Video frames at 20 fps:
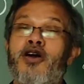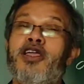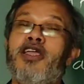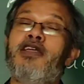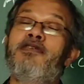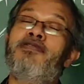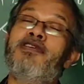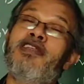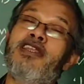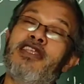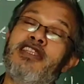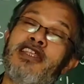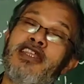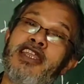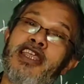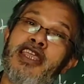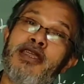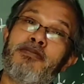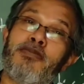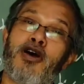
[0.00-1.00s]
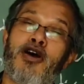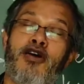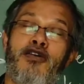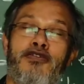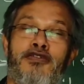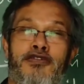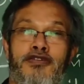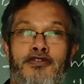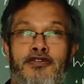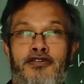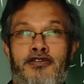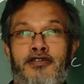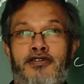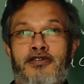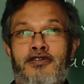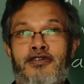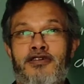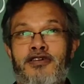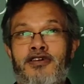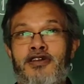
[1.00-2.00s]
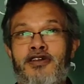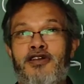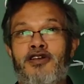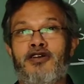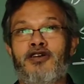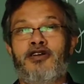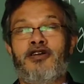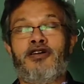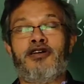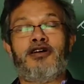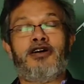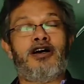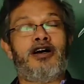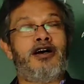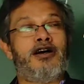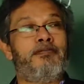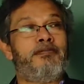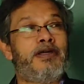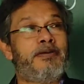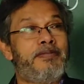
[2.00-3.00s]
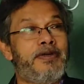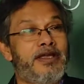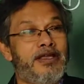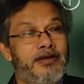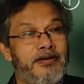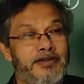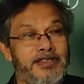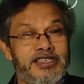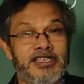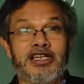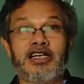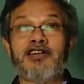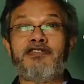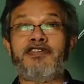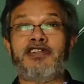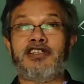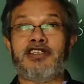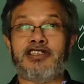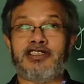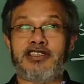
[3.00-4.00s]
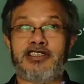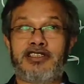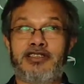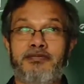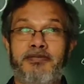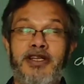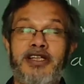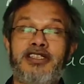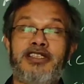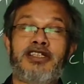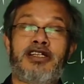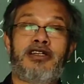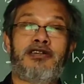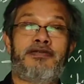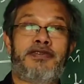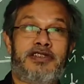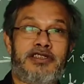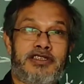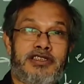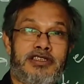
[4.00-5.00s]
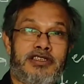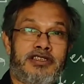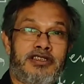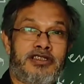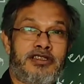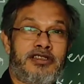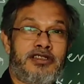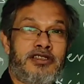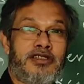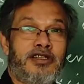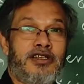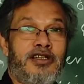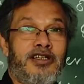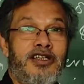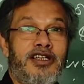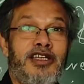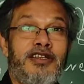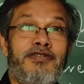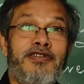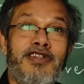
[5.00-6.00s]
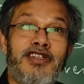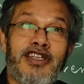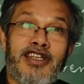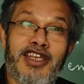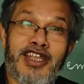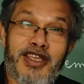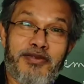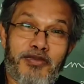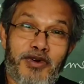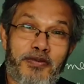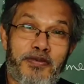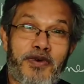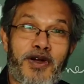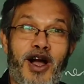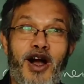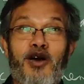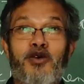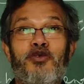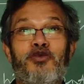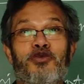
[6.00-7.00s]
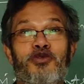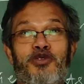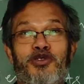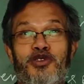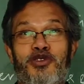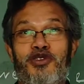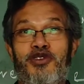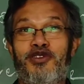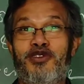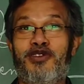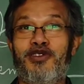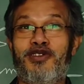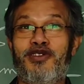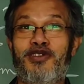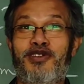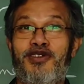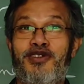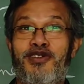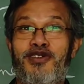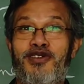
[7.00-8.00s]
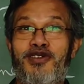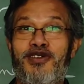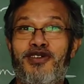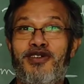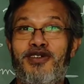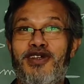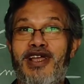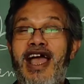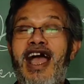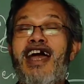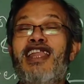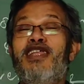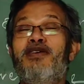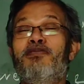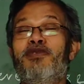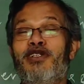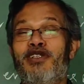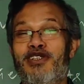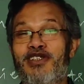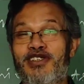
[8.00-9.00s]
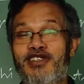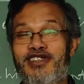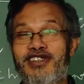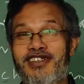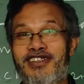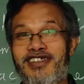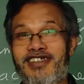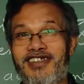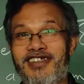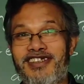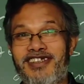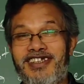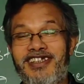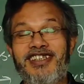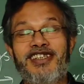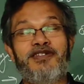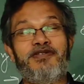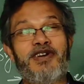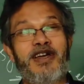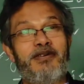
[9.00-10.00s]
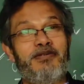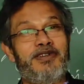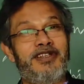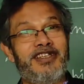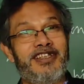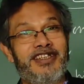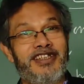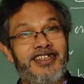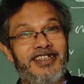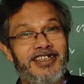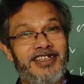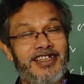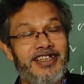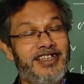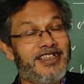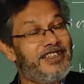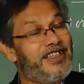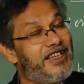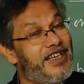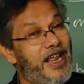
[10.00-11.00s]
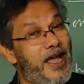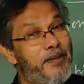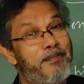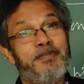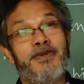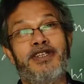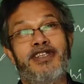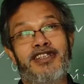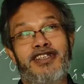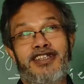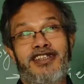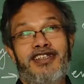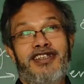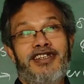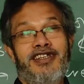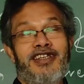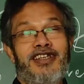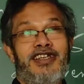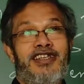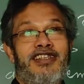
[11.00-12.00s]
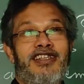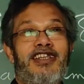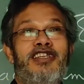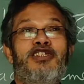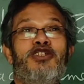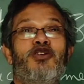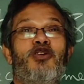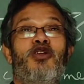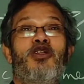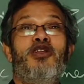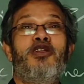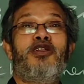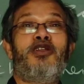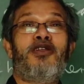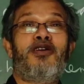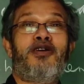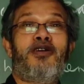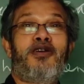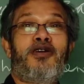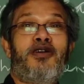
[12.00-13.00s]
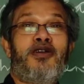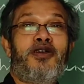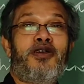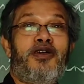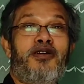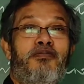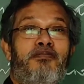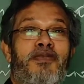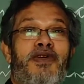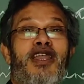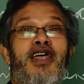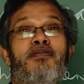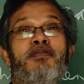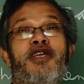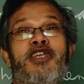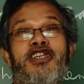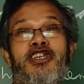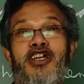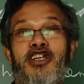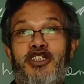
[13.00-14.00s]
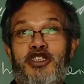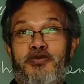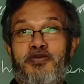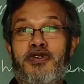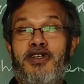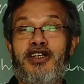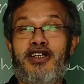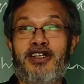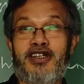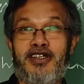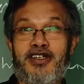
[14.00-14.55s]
even in the name of maybe servants, maid servants, even in the name of cows, animals in the family. That happened. That is called Benami transfer.